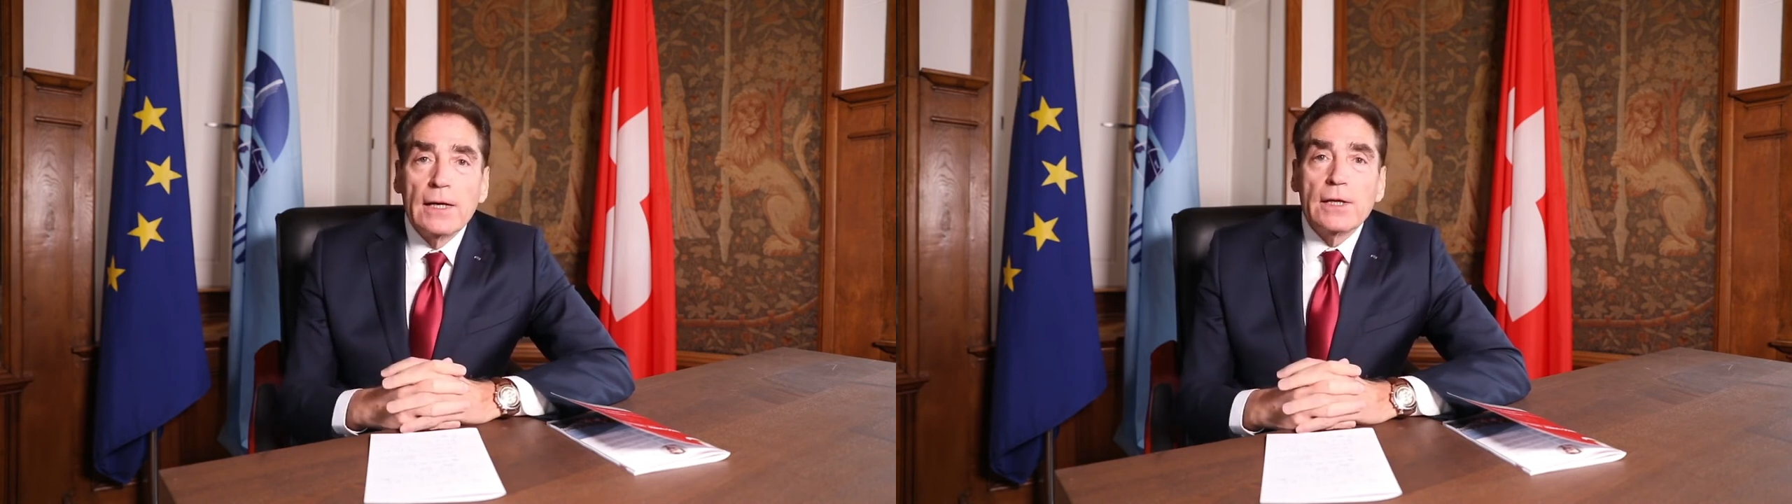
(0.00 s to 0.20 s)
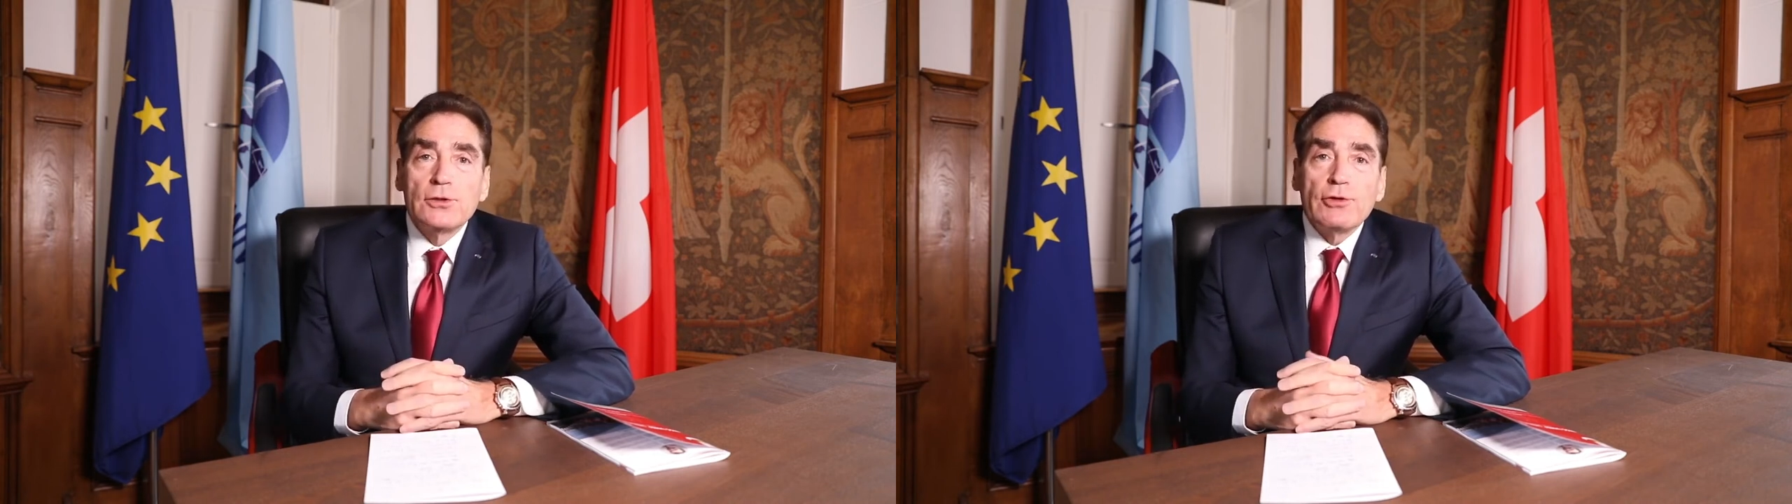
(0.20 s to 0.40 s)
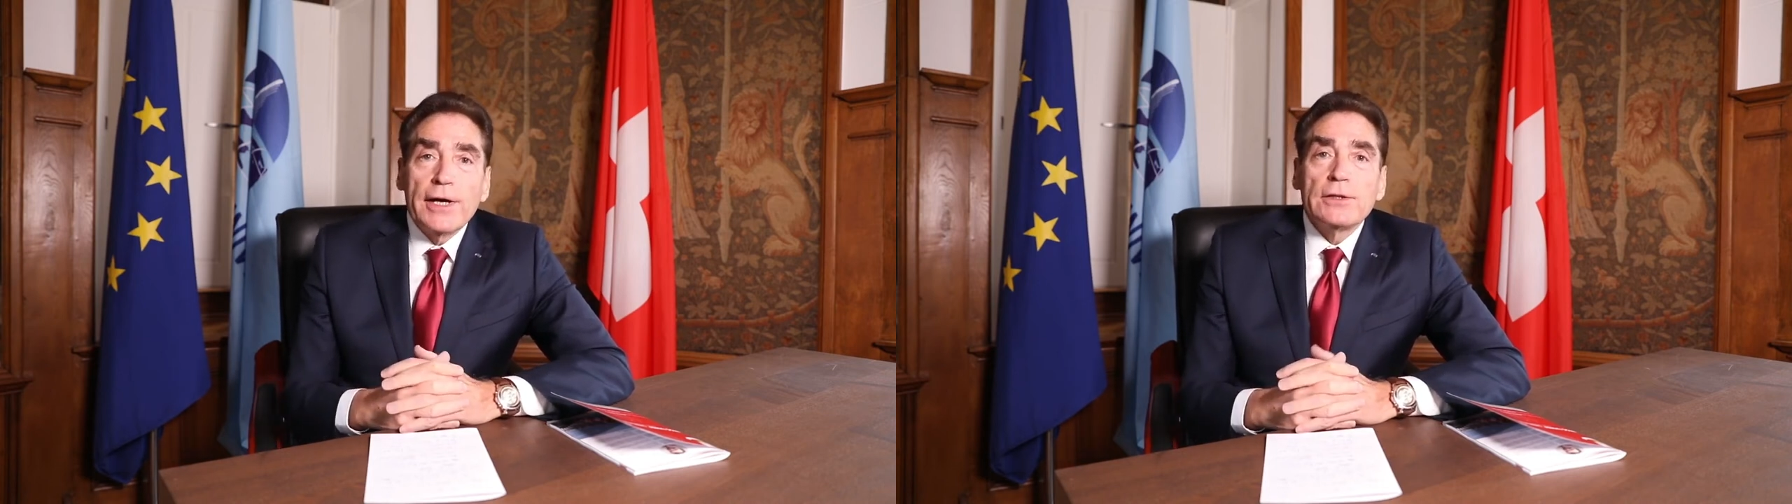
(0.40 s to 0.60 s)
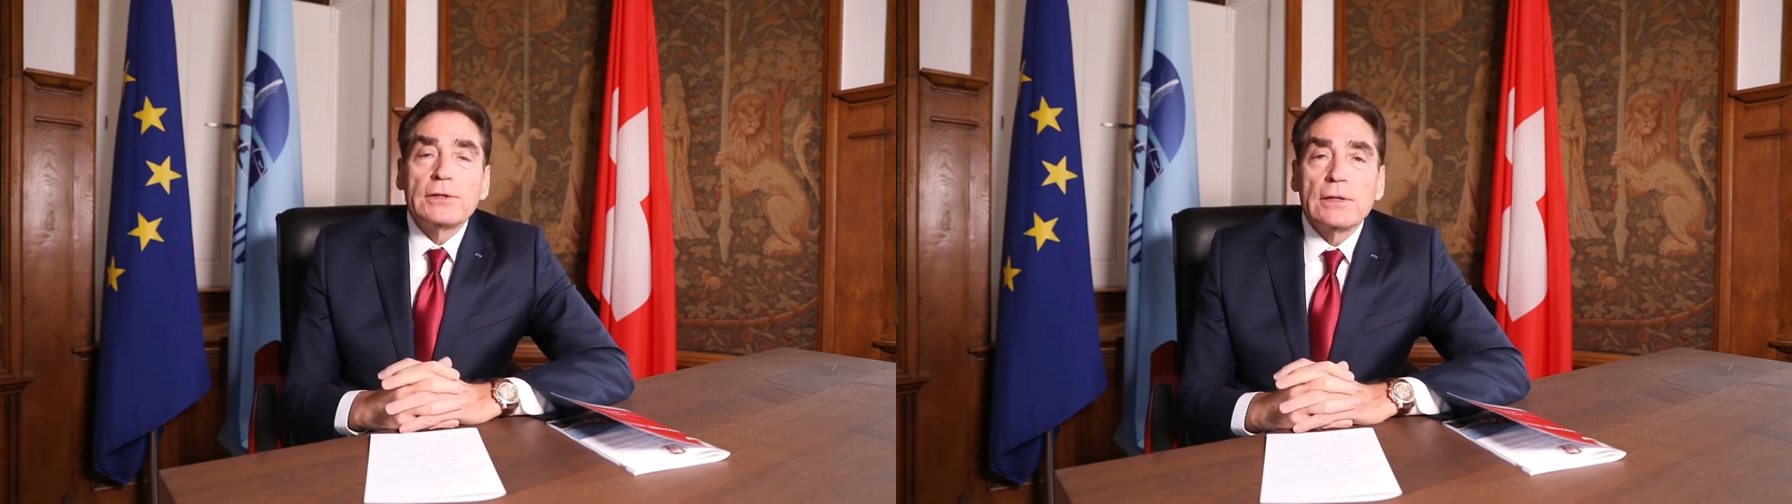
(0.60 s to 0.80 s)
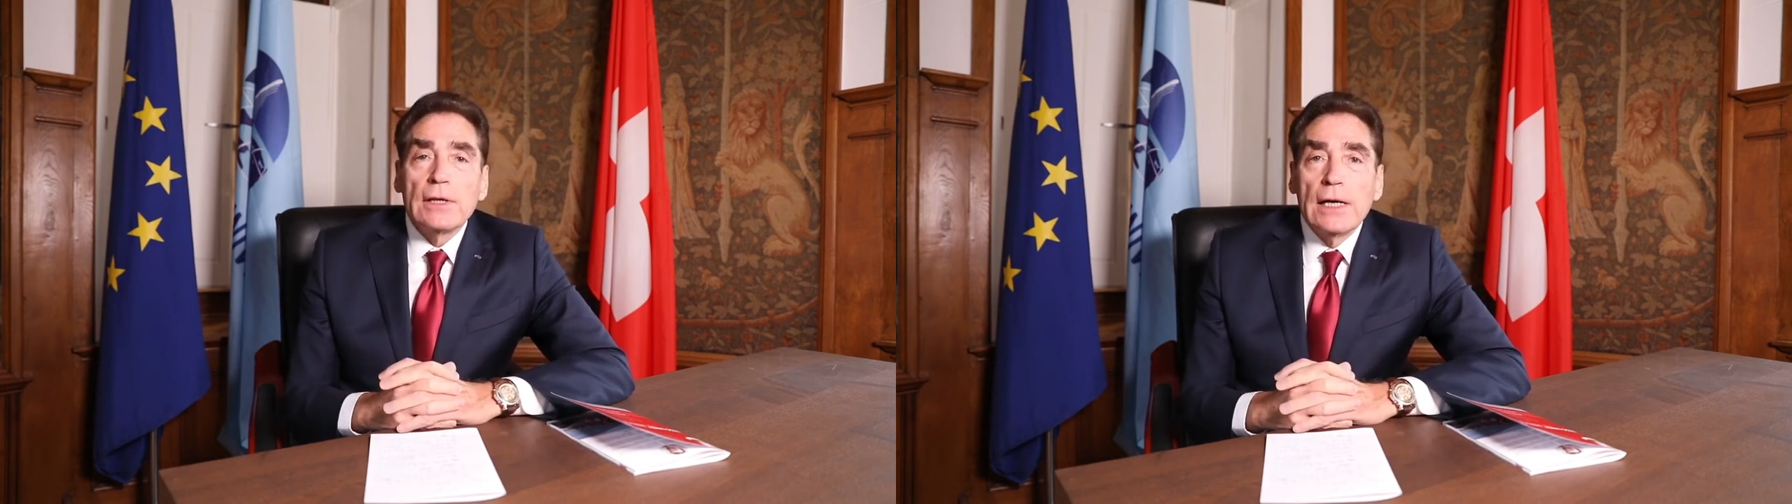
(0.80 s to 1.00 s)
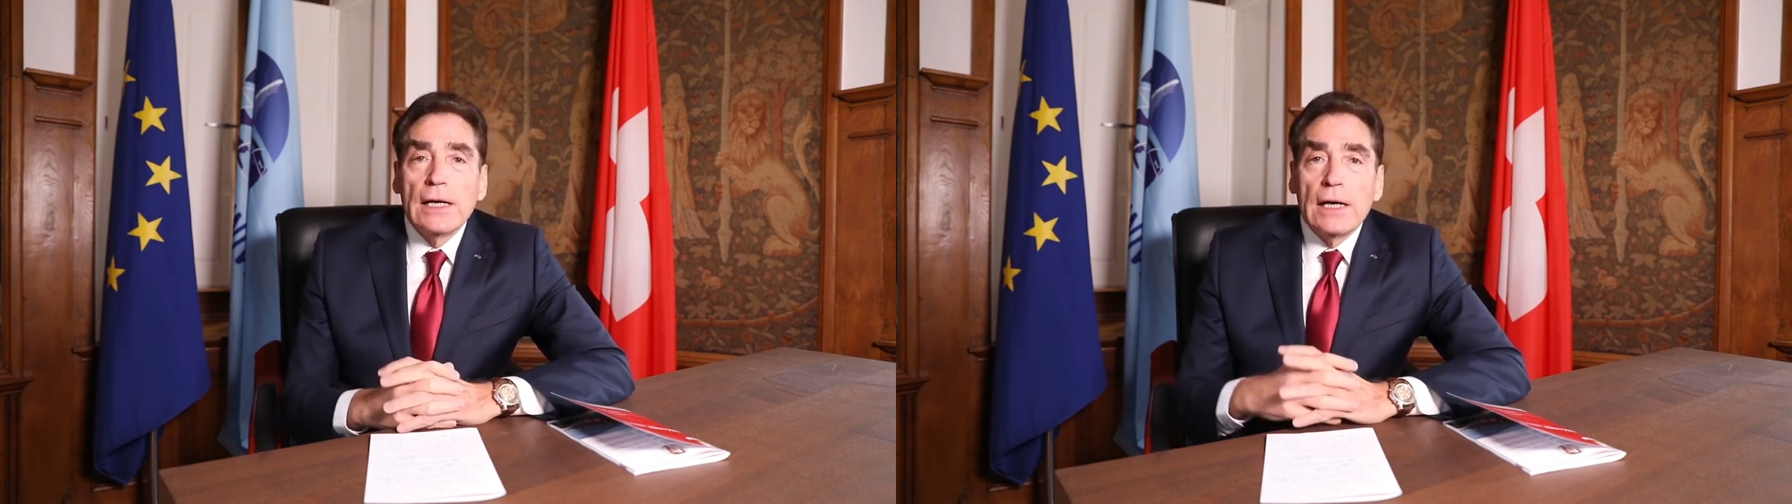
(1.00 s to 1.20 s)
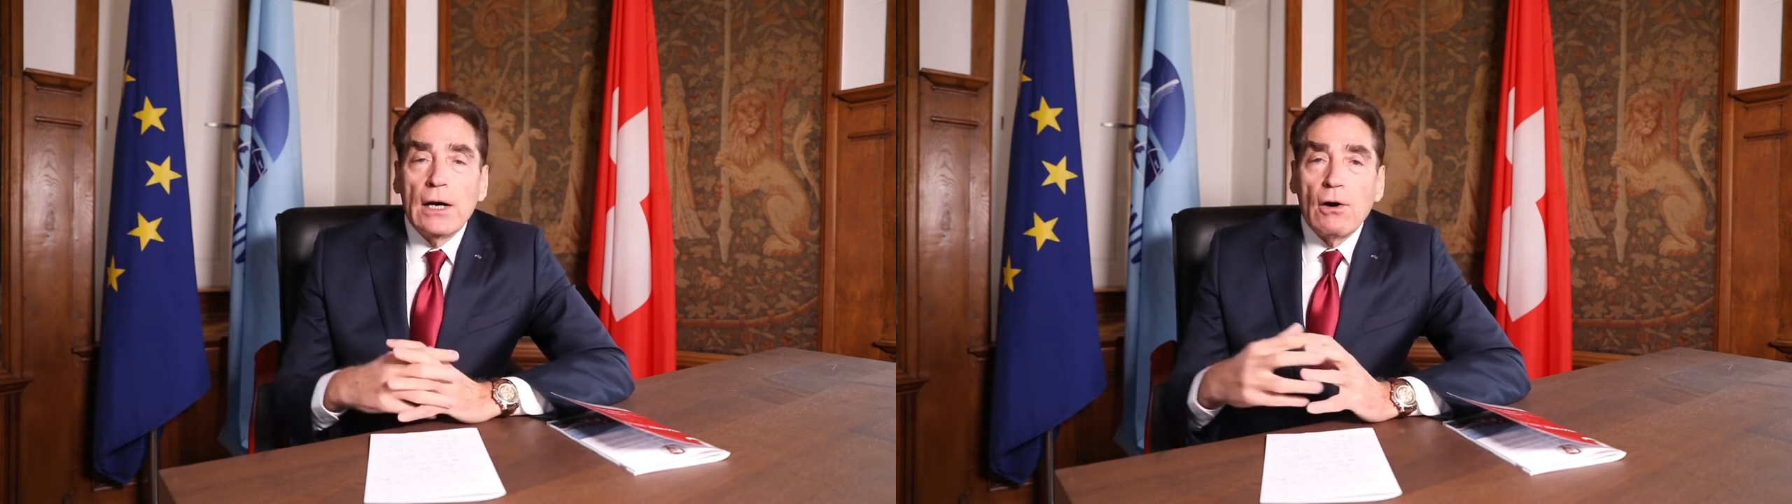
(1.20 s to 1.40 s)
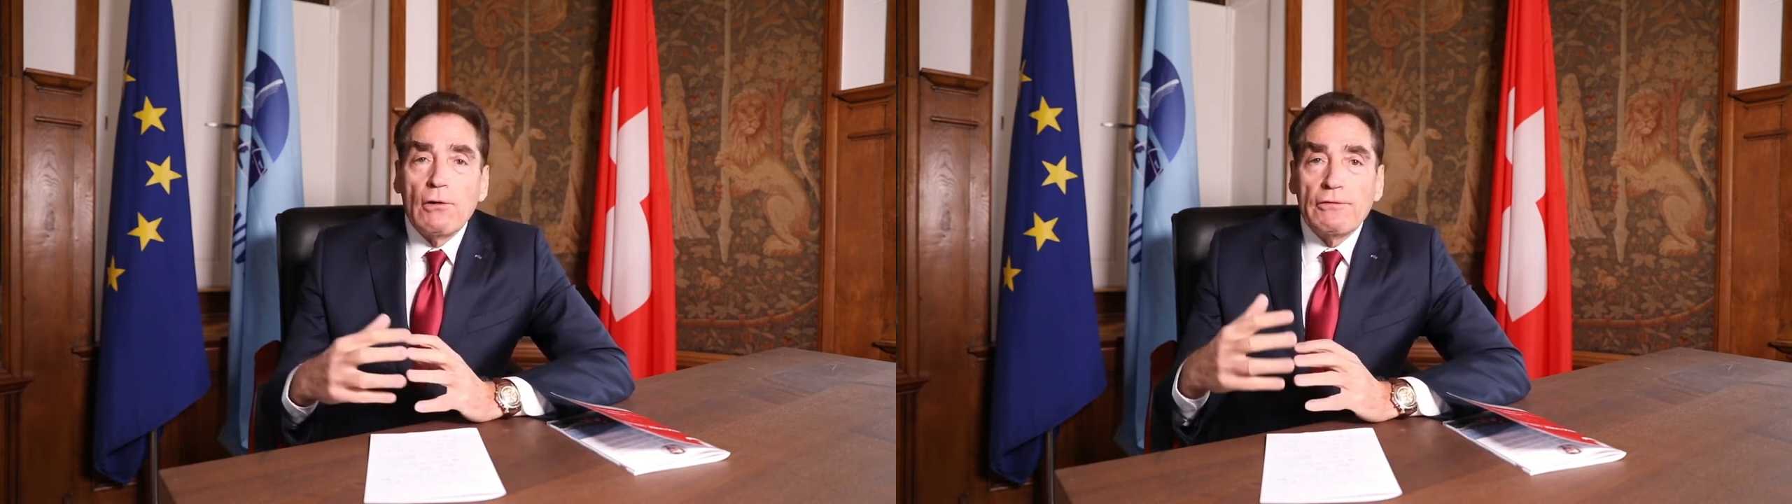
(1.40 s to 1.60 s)
a trait
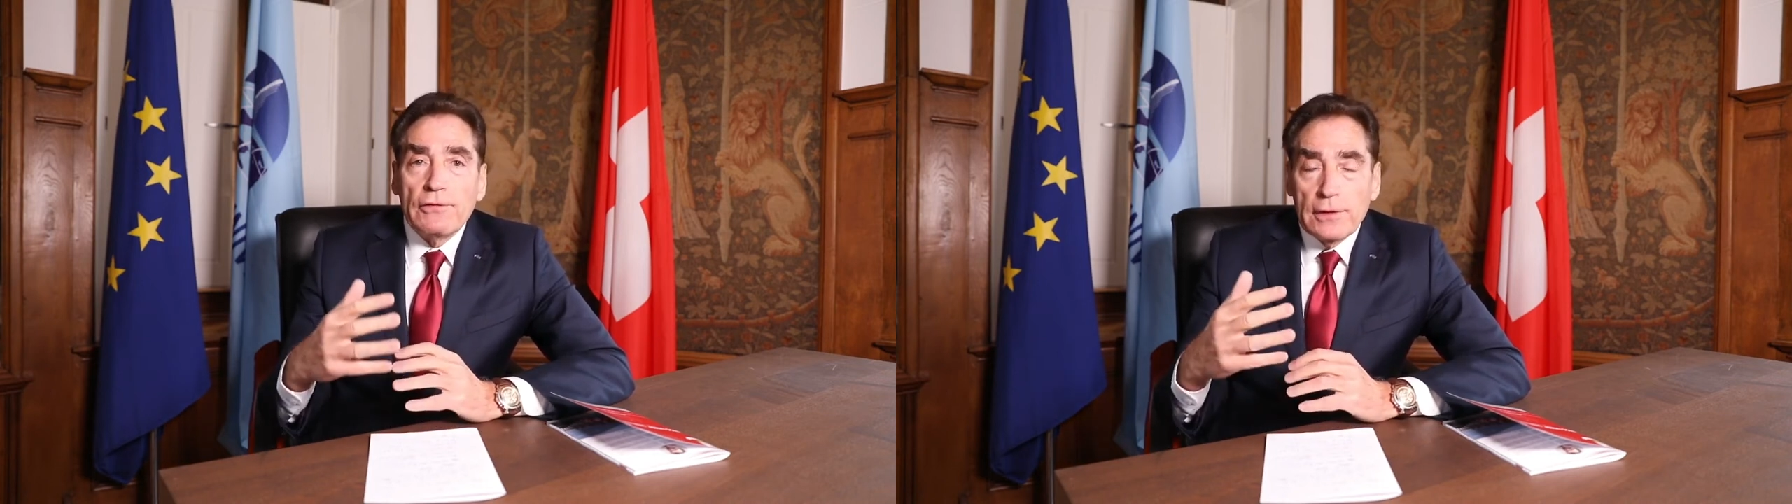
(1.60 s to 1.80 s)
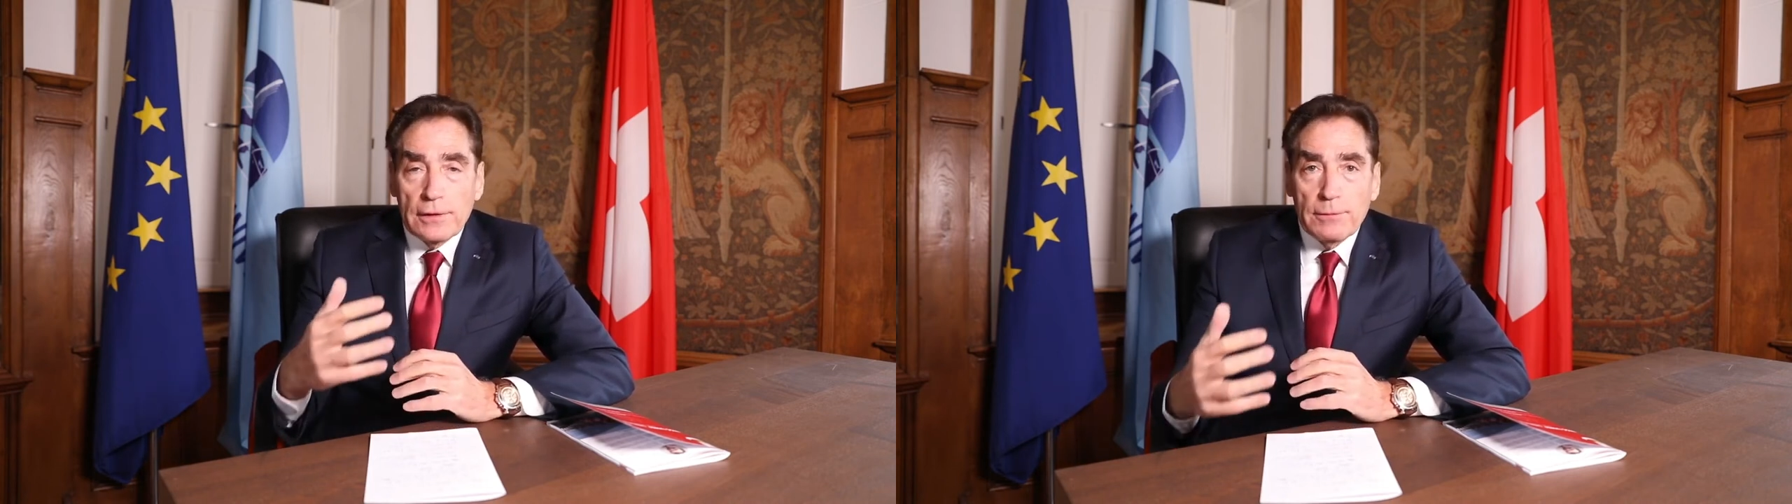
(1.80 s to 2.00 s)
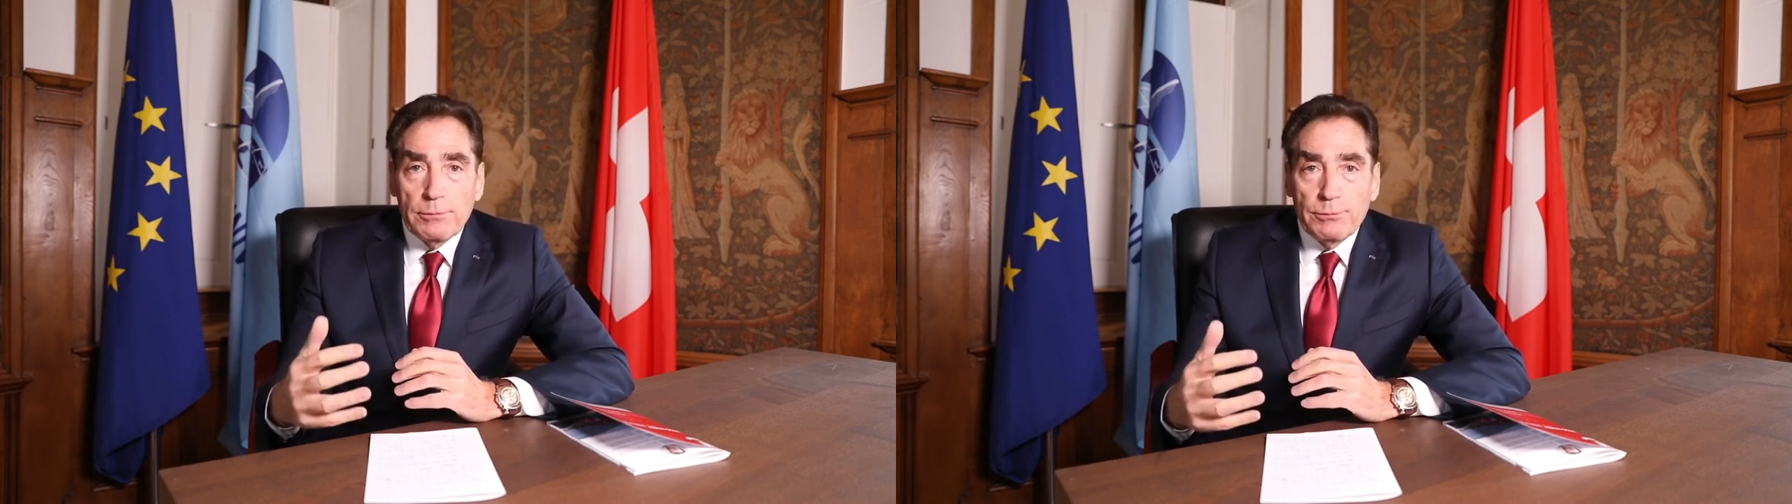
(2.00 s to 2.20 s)
of, uh,